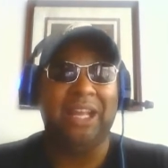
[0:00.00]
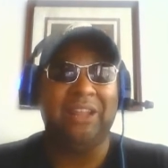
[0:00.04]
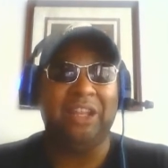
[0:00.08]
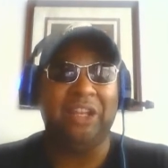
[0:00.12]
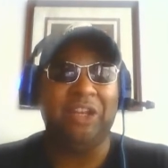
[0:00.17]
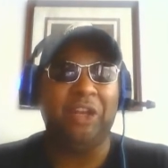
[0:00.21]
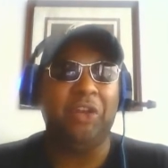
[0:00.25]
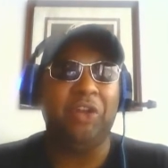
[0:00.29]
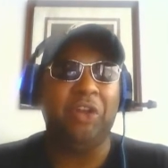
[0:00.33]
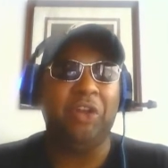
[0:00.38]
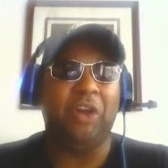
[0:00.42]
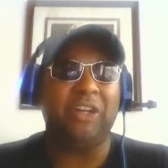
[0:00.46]

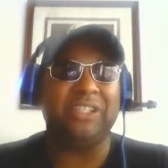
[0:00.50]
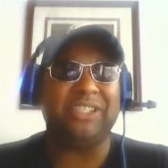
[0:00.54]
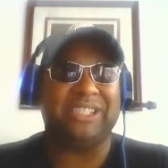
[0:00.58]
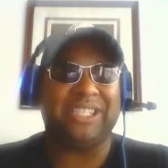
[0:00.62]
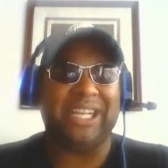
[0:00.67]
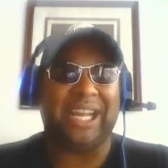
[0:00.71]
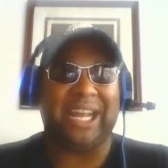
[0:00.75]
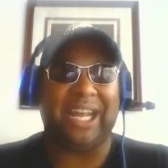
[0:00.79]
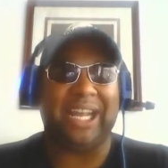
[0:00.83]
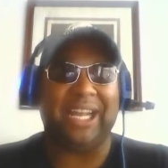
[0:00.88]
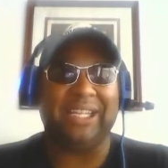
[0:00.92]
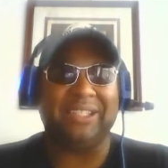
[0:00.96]
the New York
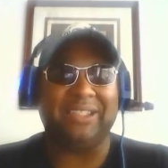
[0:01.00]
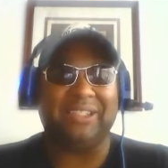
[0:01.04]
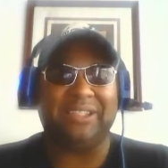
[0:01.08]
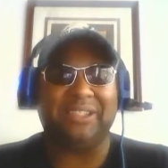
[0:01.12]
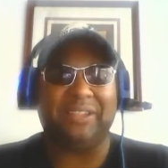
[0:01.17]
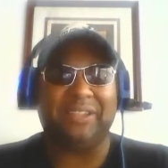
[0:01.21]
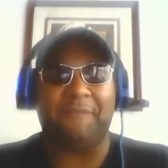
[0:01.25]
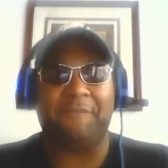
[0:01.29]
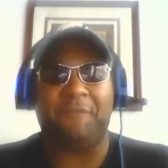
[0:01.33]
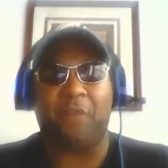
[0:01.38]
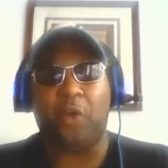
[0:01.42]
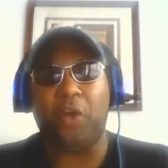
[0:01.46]

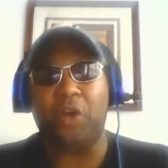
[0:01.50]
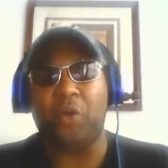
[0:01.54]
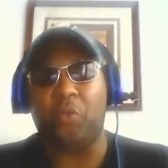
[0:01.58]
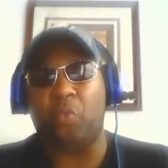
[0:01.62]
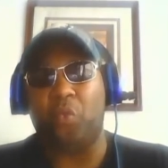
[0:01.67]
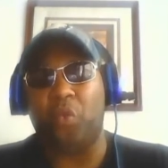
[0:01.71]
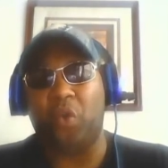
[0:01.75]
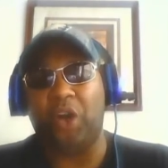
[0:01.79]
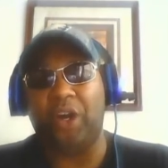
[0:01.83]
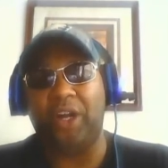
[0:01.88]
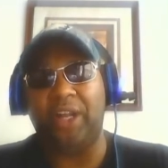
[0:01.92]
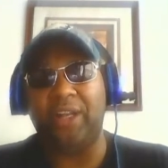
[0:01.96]
Giants
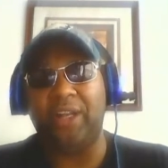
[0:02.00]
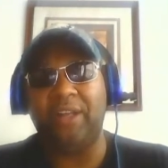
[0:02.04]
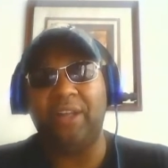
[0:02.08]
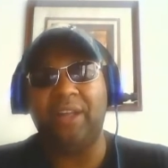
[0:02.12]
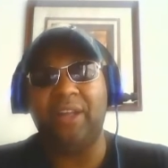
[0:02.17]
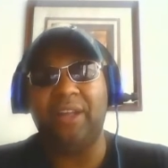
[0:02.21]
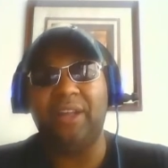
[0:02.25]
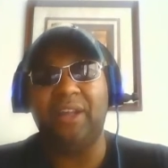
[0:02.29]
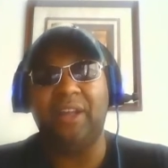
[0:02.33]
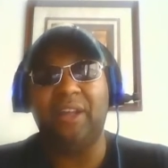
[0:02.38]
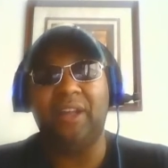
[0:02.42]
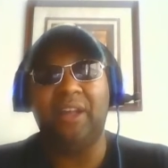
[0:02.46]
41,
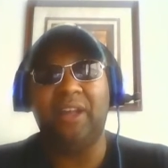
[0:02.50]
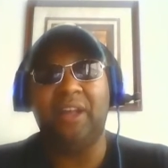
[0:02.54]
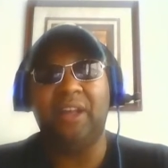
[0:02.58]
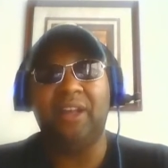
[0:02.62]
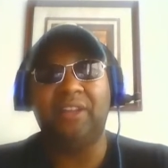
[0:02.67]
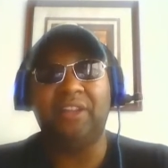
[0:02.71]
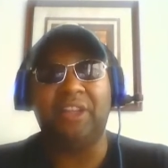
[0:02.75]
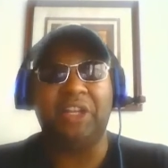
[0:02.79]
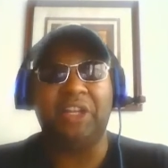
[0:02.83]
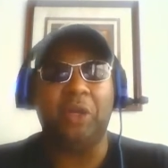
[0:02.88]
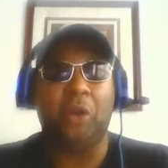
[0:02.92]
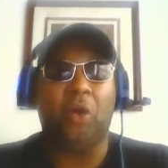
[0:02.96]

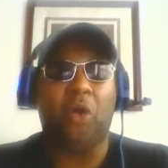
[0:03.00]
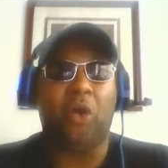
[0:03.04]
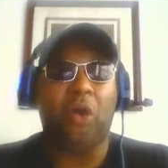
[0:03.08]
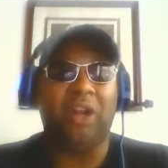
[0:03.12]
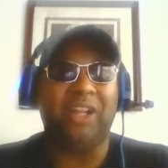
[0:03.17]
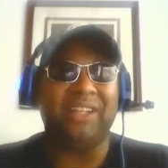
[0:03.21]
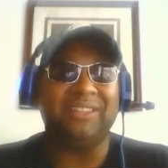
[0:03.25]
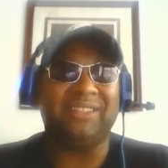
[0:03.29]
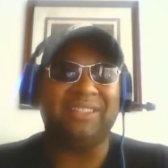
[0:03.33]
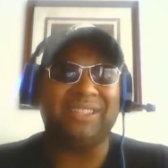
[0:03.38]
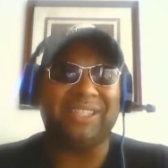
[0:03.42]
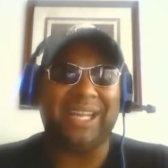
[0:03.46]
the New
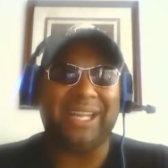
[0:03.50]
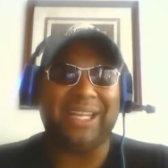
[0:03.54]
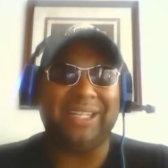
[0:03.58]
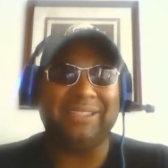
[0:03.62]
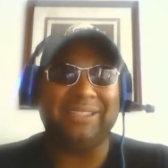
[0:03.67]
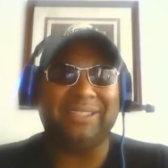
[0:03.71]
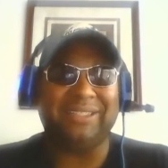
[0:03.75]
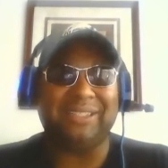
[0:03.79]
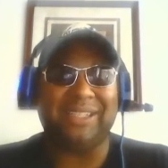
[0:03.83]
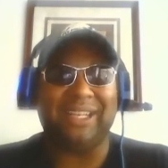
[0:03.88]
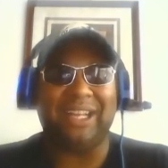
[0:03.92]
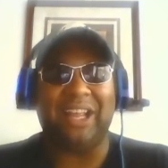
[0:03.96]
Orleans
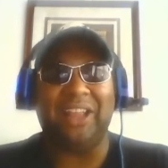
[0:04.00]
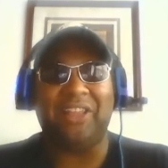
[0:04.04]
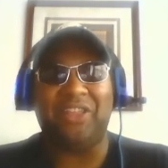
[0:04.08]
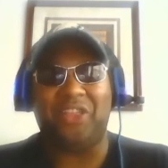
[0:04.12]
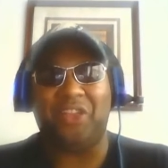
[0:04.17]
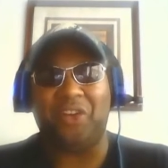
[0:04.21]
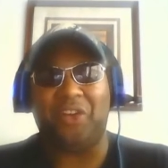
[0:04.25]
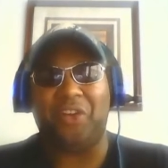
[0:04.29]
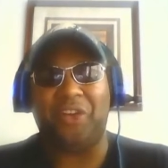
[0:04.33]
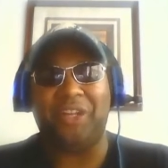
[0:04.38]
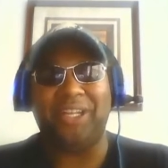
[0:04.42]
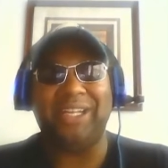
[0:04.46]
Saints
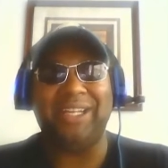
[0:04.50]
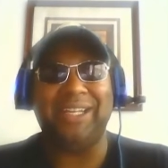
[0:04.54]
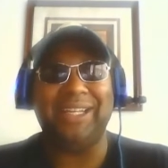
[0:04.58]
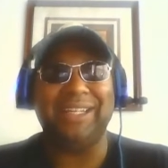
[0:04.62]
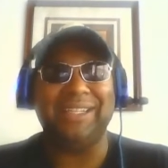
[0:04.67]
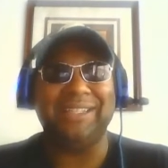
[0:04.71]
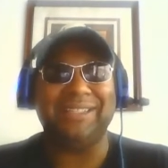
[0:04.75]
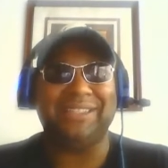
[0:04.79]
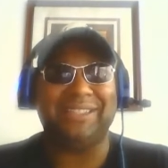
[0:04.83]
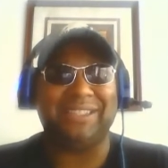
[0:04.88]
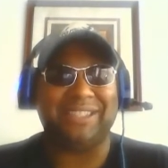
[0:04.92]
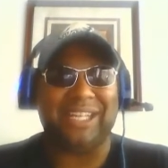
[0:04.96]

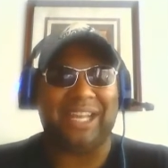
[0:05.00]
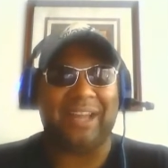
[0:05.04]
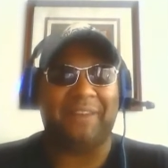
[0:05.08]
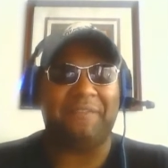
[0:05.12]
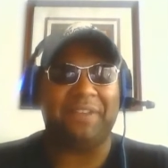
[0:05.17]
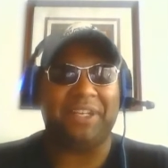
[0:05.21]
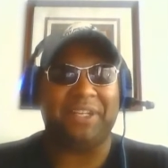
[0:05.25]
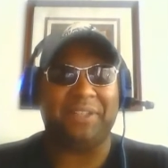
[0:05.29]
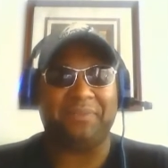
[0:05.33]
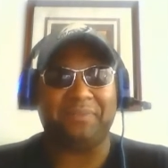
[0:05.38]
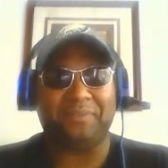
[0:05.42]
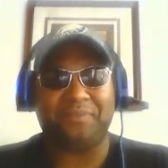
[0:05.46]

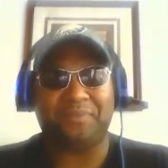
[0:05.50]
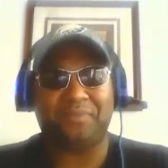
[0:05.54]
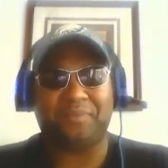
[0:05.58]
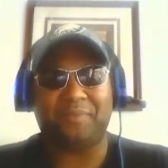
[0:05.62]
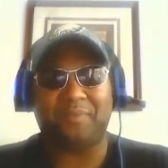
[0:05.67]
37.